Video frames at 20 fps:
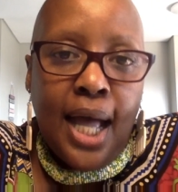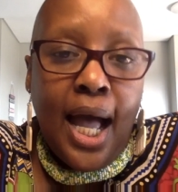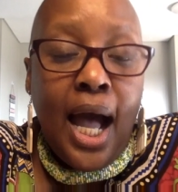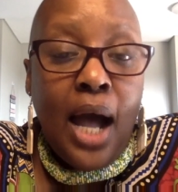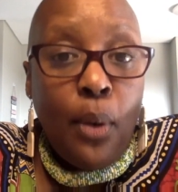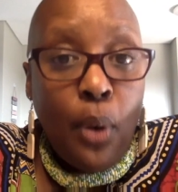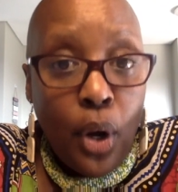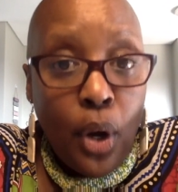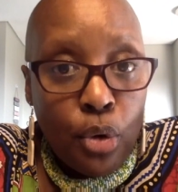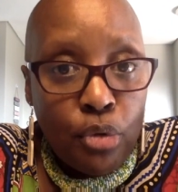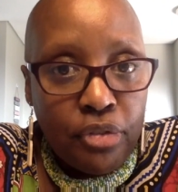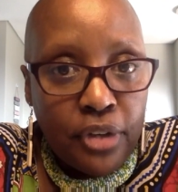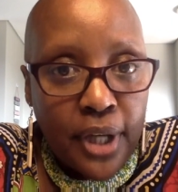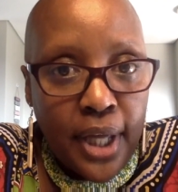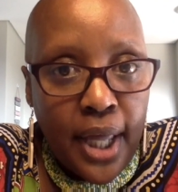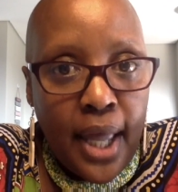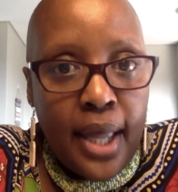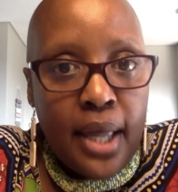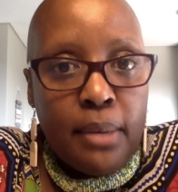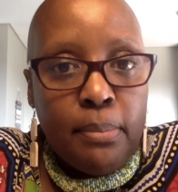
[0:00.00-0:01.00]
how I
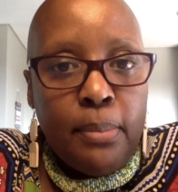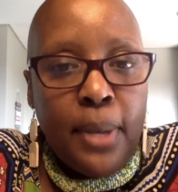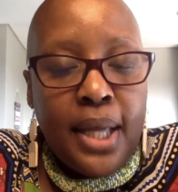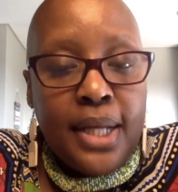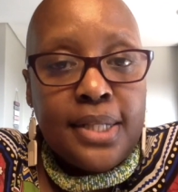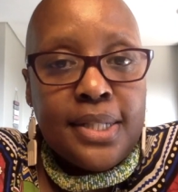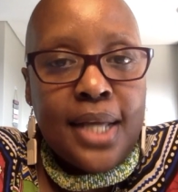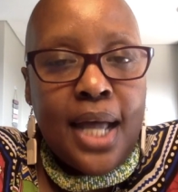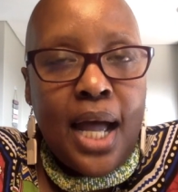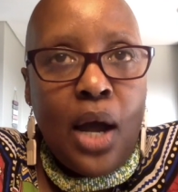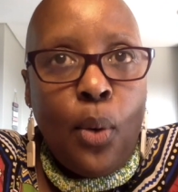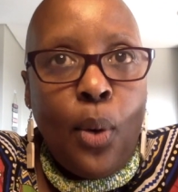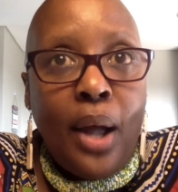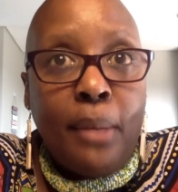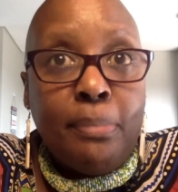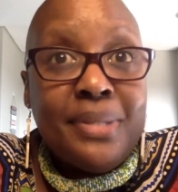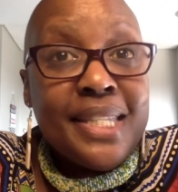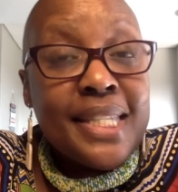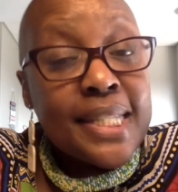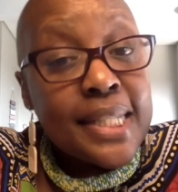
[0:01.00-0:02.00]
overcame and how
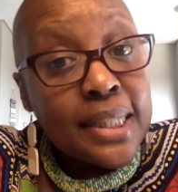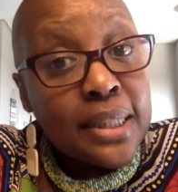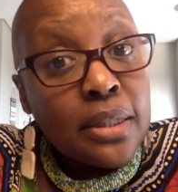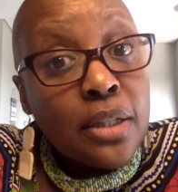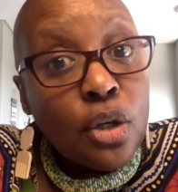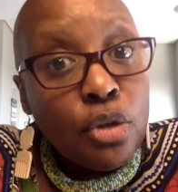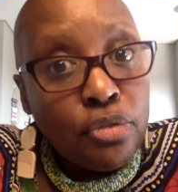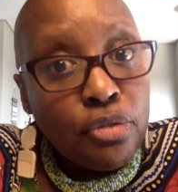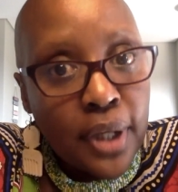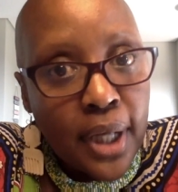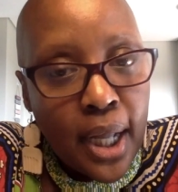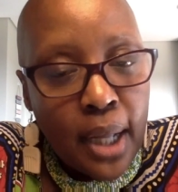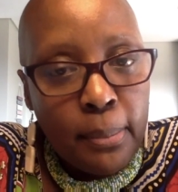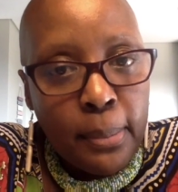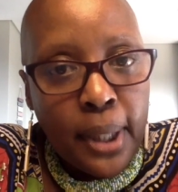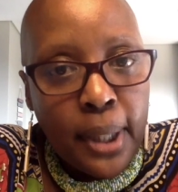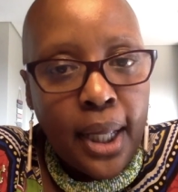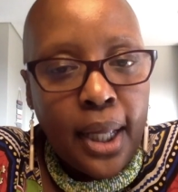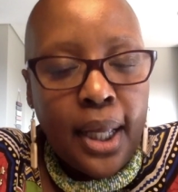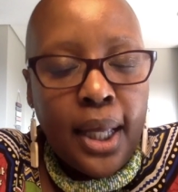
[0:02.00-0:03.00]
I'm still
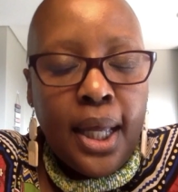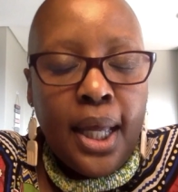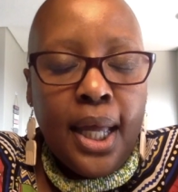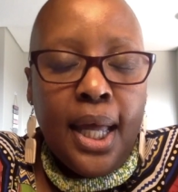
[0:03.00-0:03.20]
overcoming